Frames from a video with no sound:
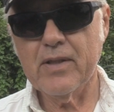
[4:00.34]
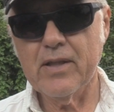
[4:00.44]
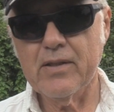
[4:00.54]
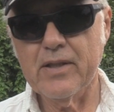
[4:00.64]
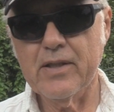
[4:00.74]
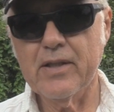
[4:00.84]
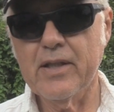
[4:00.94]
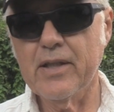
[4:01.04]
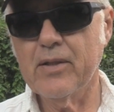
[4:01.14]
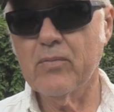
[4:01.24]
around
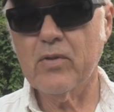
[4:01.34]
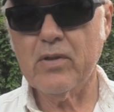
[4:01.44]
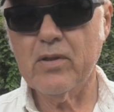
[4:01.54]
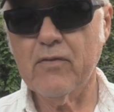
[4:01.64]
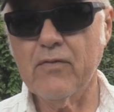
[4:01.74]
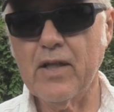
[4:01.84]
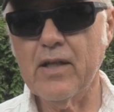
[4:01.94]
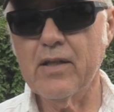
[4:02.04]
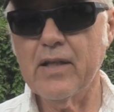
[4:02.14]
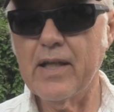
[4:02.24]
here, and we're going to
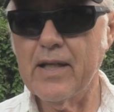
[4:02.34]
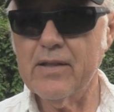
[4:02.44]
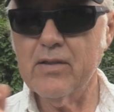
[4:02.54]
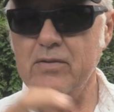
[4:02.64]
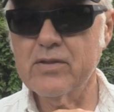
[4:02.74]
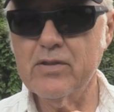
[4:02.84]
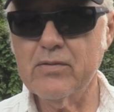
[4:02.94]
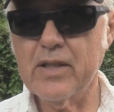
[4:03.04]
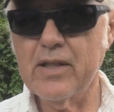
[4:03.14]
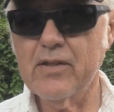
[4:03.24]
fire it at those
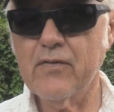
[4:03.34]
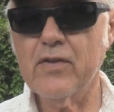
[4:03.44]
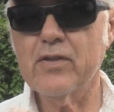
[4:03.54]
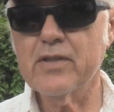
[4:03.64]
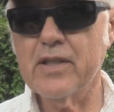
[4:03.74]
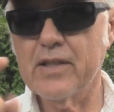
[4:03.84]
2 cans first,